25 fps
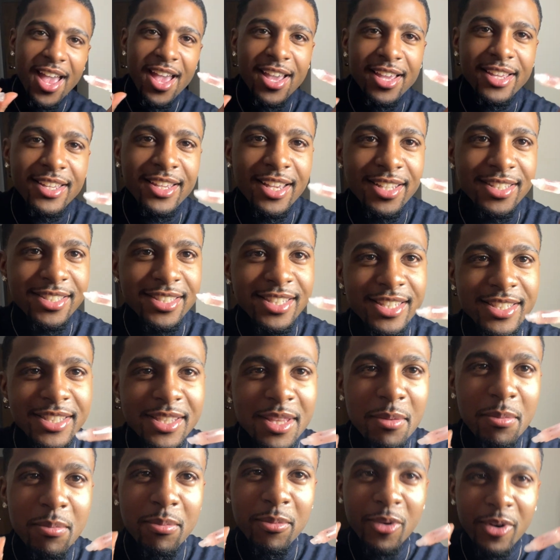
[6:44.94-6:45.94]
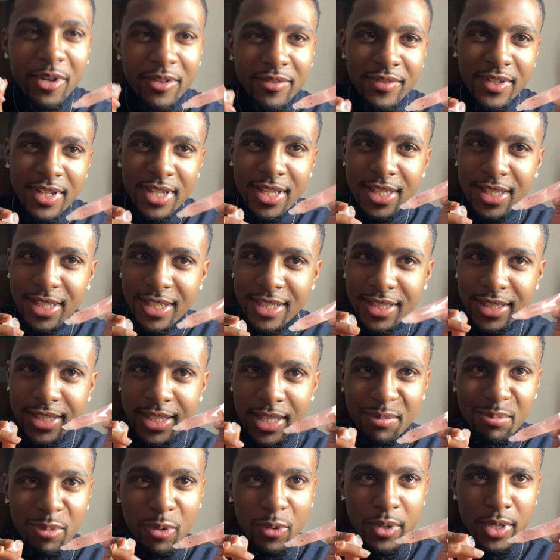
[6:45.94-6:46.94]
Yes, it's the Morphe
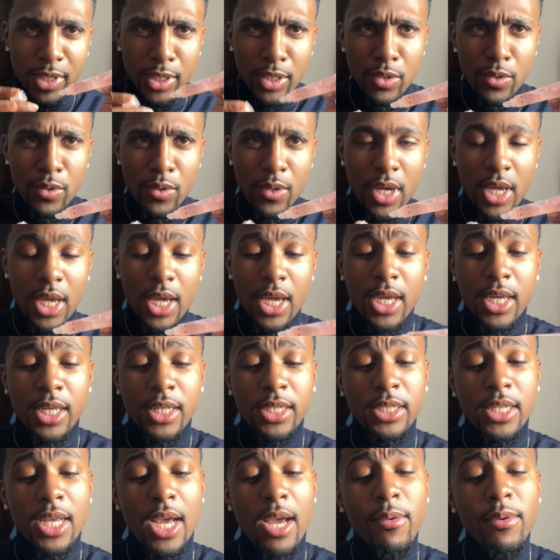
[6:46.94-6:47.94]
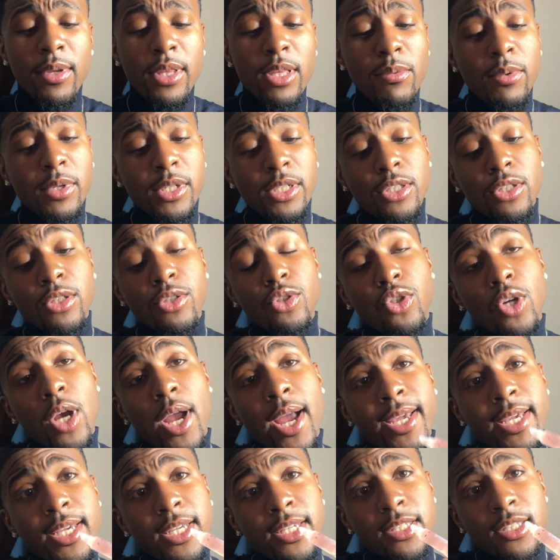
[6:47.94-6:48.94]
lip oil and I really wanted to try
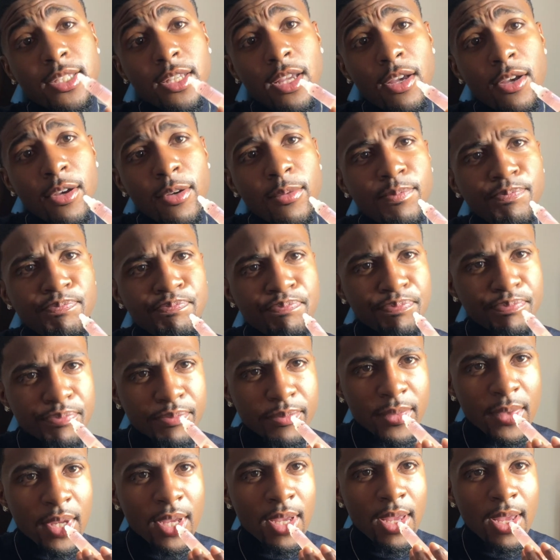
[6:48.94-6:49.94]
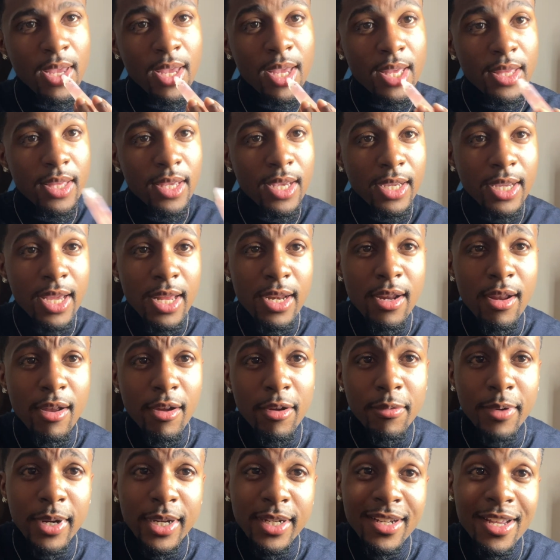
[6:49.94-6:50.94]
it. So it got it
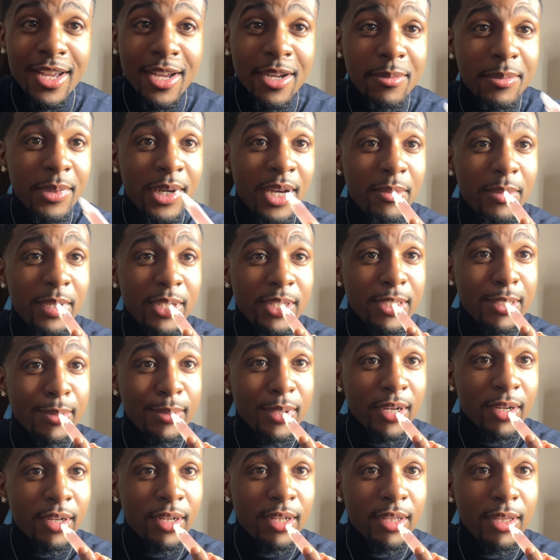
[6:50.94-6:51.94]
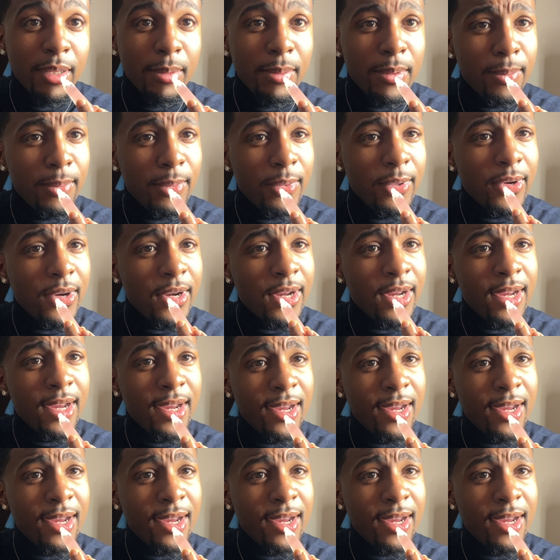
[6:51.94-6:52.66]
on right now, but I'm about to put on a little bit more.